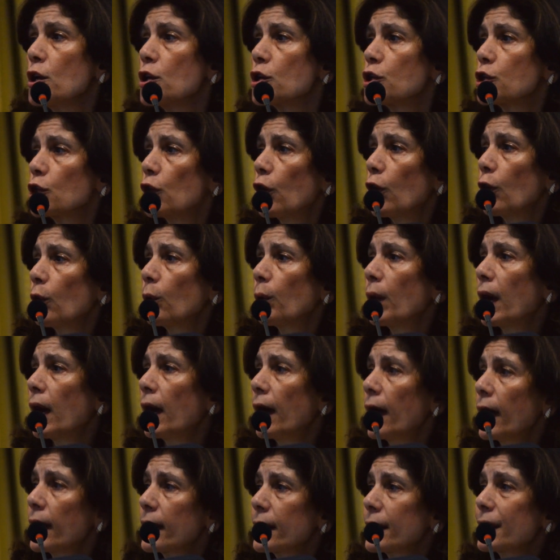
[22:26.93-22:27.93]
So
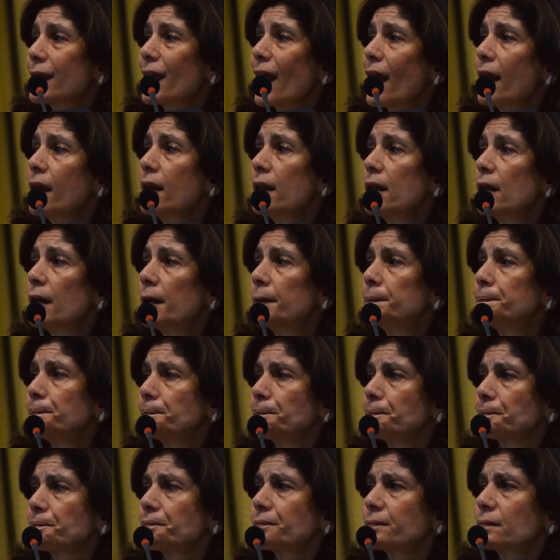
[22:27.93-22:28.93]

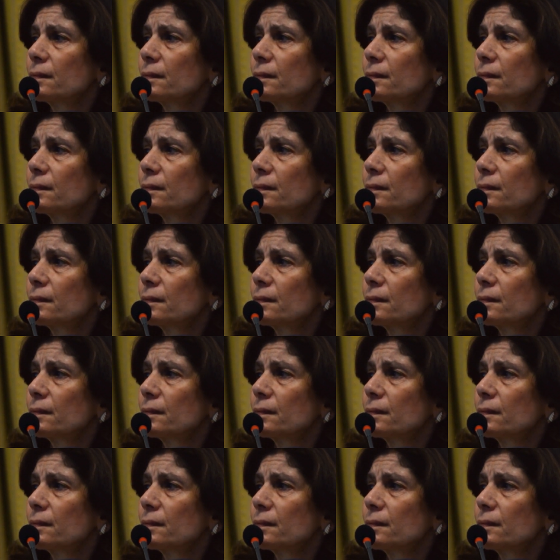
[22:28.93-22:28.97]
Kenya